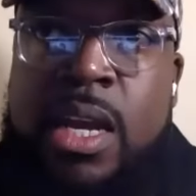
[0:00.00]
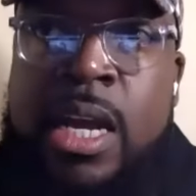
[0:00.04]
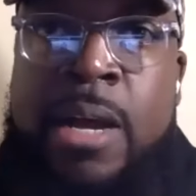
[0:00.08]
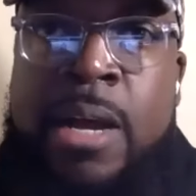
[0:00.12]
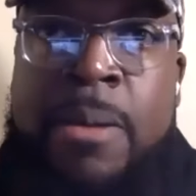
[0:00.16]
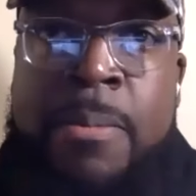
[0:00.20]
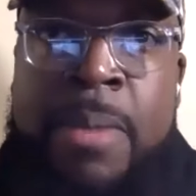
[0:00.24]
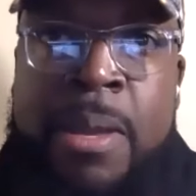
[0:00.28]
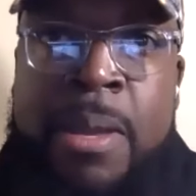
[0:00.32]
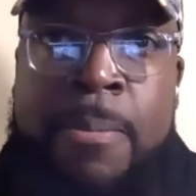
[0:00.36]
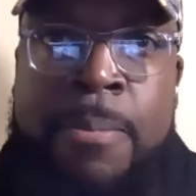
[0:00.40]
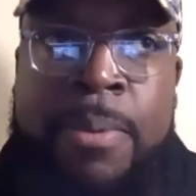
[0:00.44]

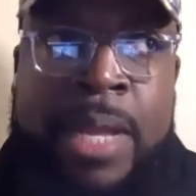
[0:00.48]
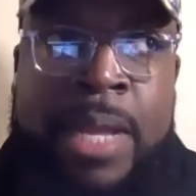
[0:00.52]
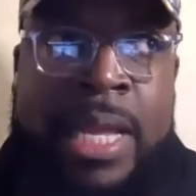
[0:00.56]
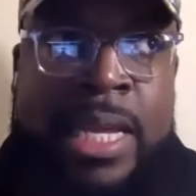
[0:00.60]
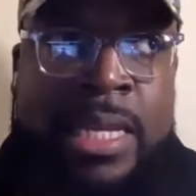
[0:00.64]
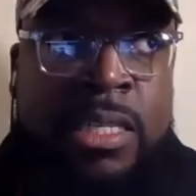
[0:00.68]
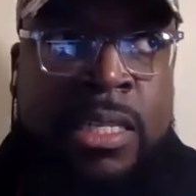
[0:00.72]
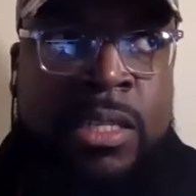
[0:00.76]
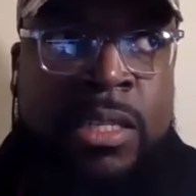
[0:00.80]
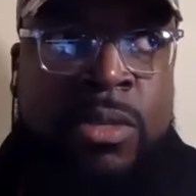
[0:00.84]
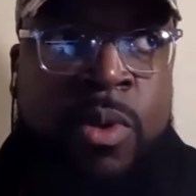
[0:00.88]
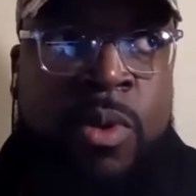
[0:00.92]
um, in
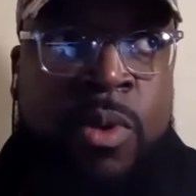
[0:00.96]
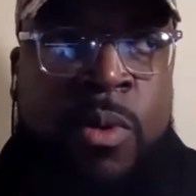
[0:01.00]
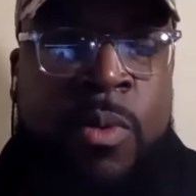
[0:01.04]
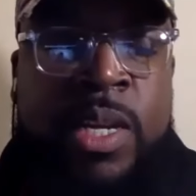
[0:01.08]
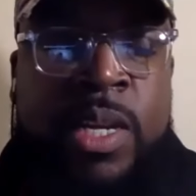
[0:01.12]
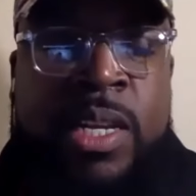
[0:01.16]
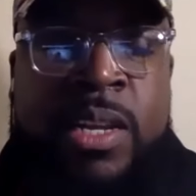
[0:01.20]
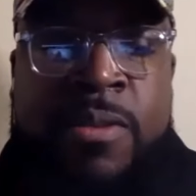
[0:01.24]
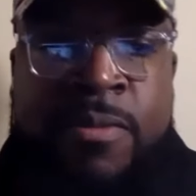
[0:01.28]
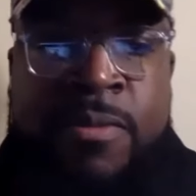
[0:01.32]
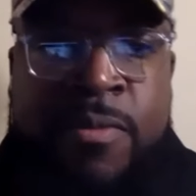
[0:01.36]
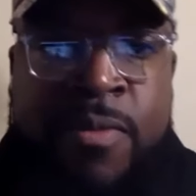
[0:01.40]
places where
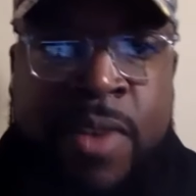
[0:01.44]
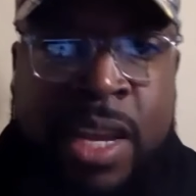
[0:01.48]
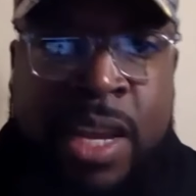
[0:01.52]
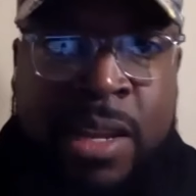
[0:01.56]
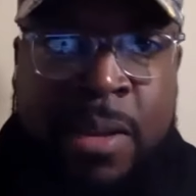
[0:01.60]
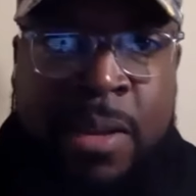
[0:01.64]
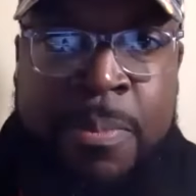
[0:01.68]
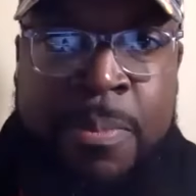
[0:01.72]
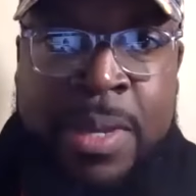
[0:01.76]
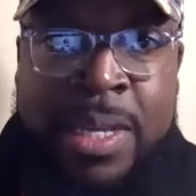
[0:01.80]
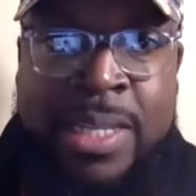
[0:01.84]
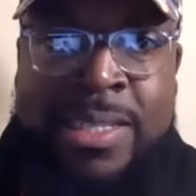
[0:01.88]
we're
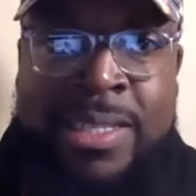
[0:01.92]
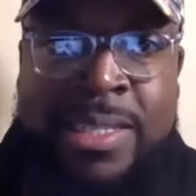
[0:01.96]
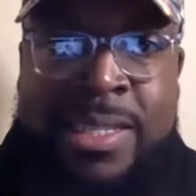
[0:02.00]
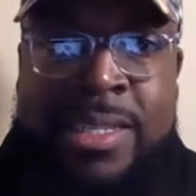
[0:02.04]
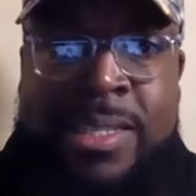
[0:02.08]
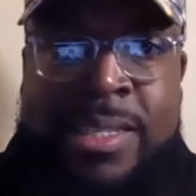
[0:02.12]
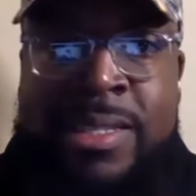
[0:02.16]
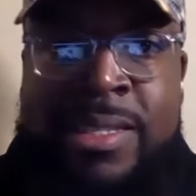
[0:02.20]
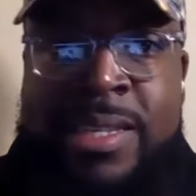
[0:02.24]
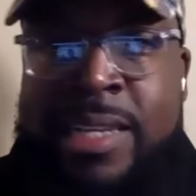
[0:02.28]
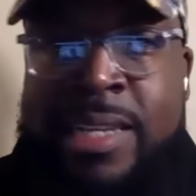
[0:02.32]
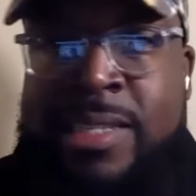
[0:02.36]
developing
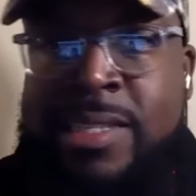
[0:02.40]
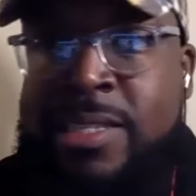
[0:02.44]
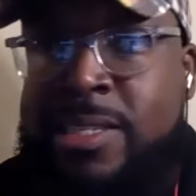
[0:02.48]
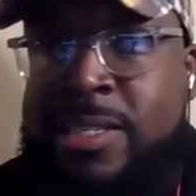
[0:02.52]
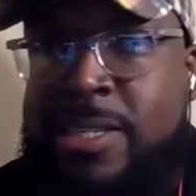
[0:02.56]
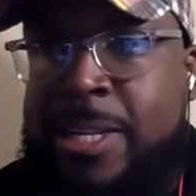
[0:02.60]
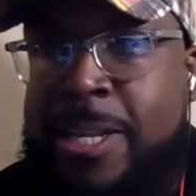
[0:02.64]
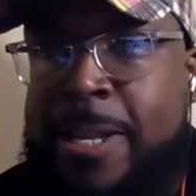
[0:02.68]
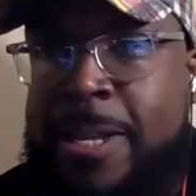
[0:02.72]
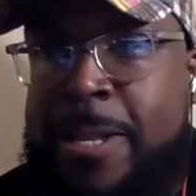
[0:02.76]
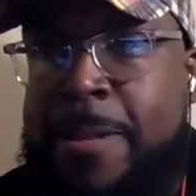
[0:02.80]
succession,